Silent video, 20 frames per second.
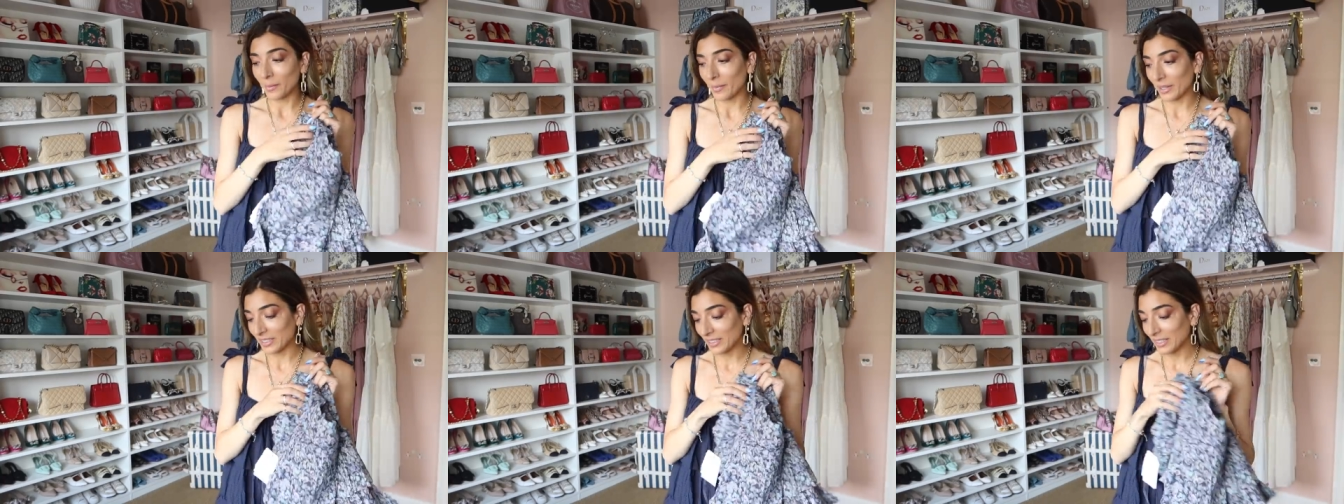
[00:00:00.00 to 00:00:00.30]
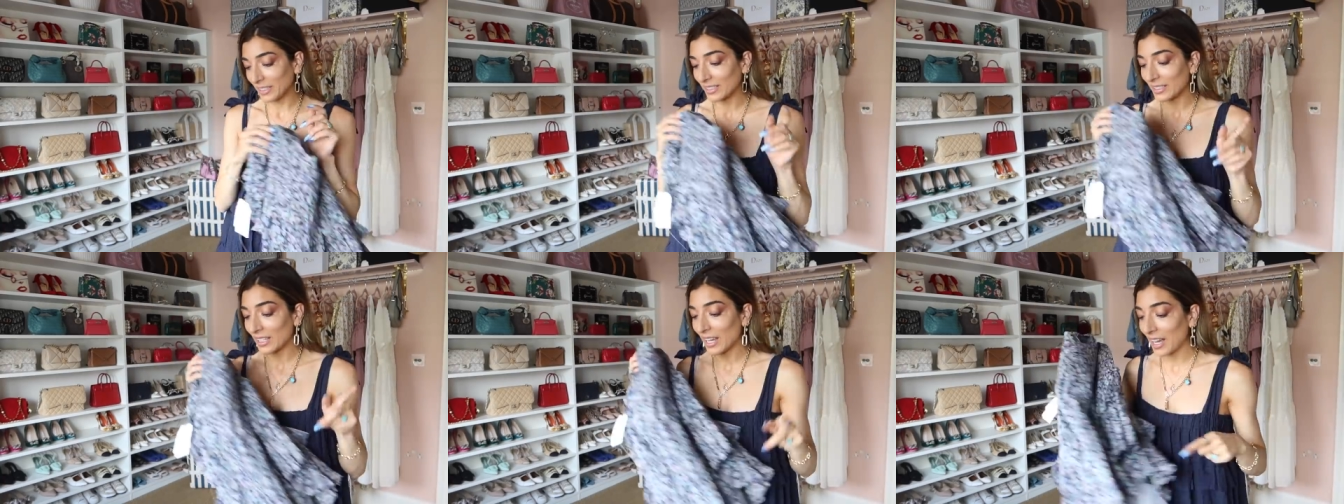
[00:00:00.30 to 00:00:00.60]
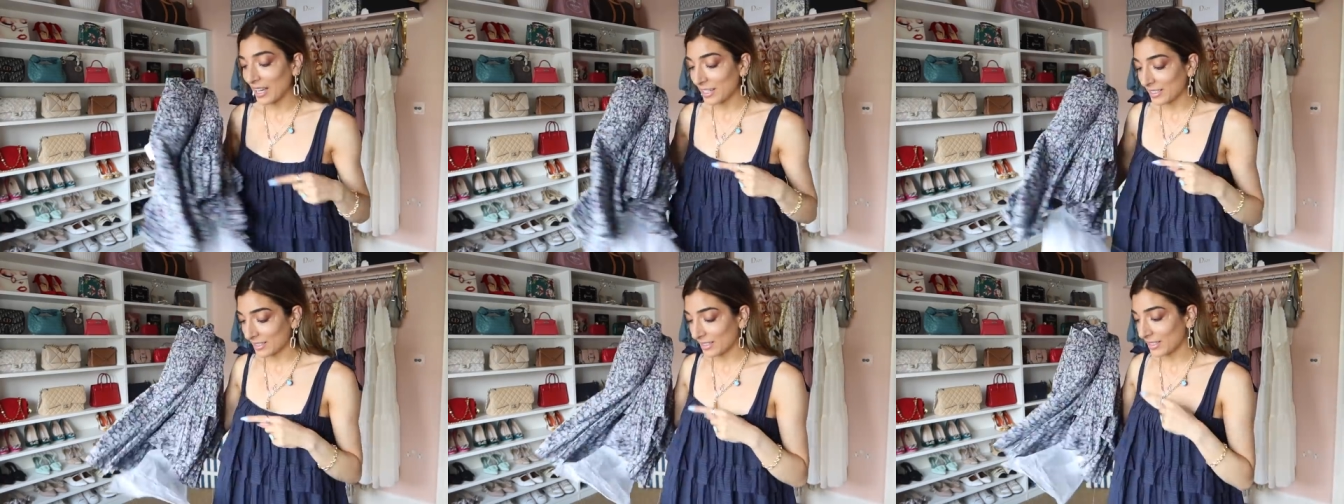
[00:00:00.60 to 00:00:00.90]
My sister
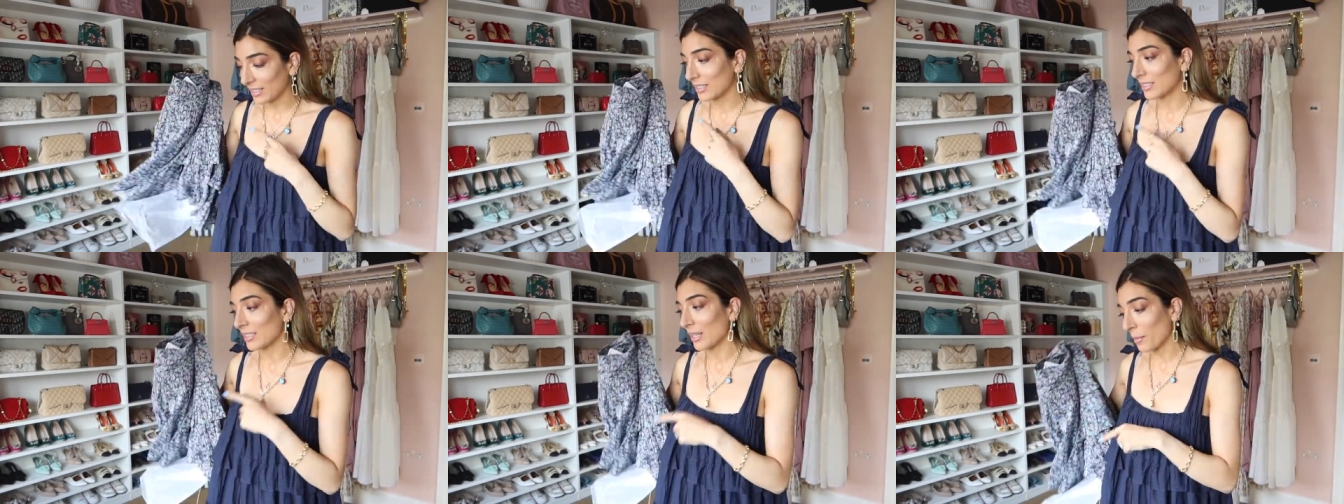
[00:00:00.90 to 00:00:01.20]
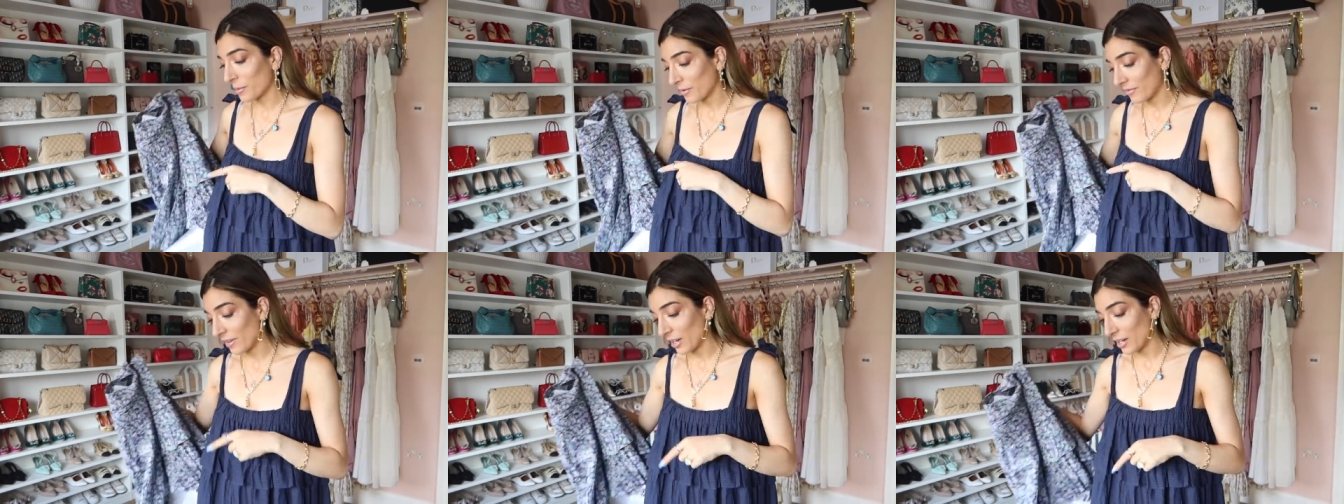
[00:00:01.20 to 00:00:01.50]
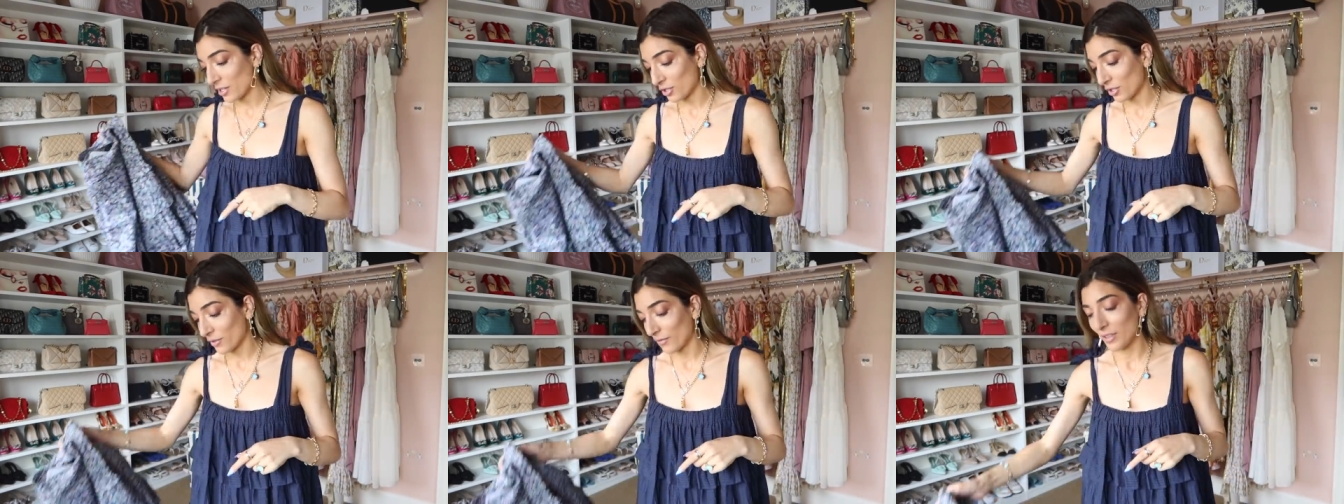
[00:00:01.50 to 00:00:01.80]
has the summer
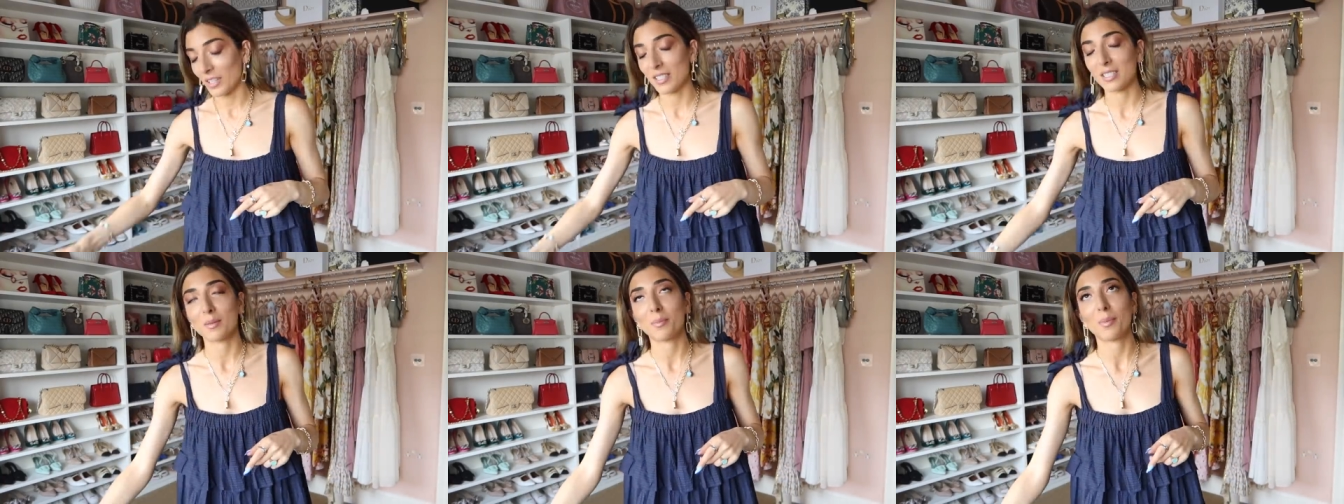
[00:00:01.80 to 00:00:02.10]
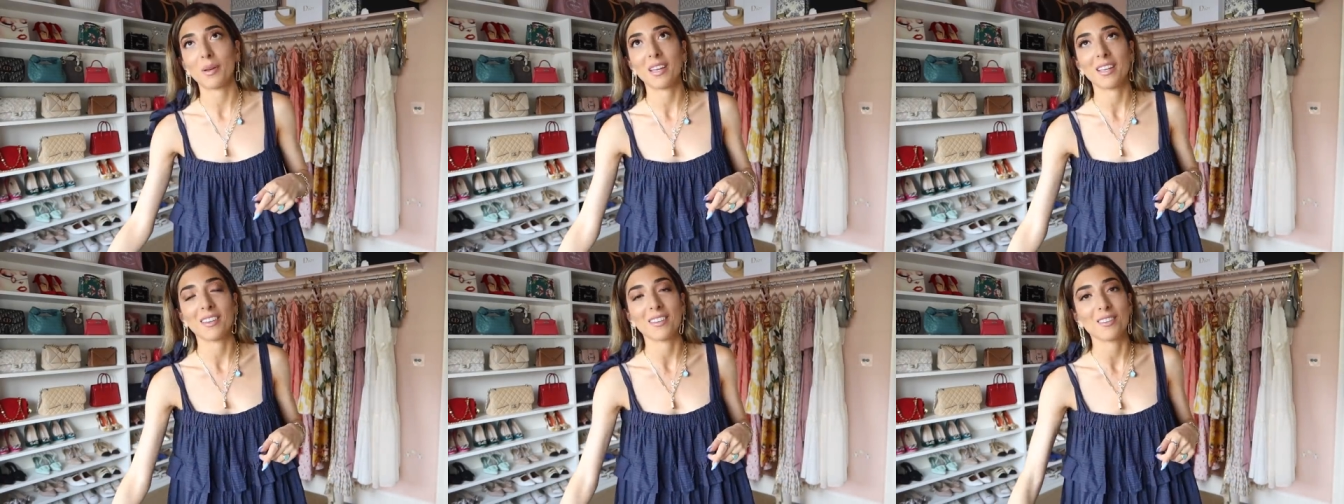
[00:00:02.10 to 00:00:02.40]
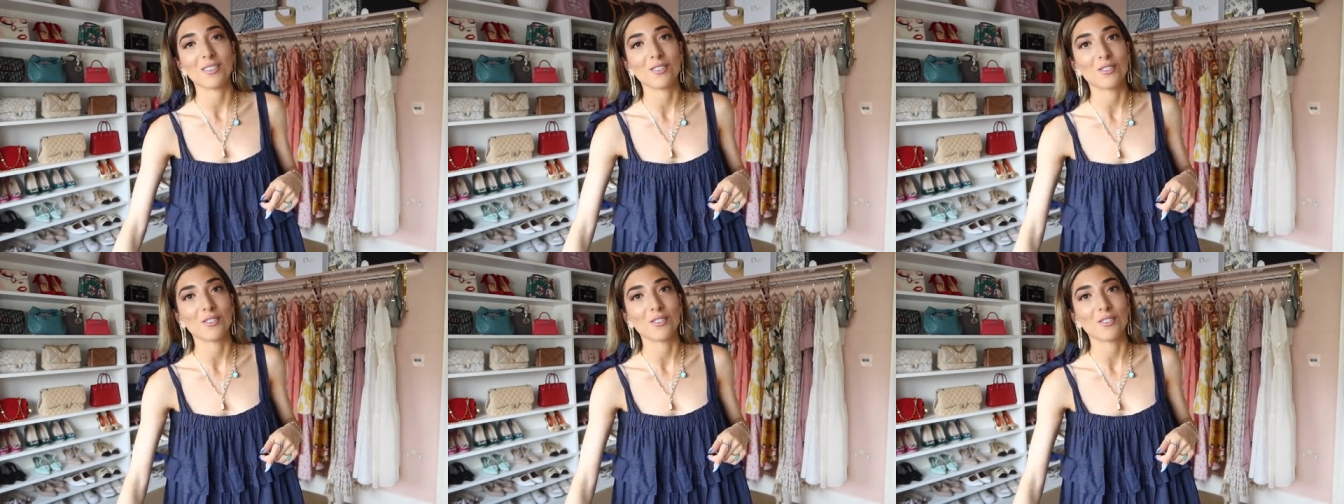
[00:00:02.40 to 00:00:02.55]
version of this, but in the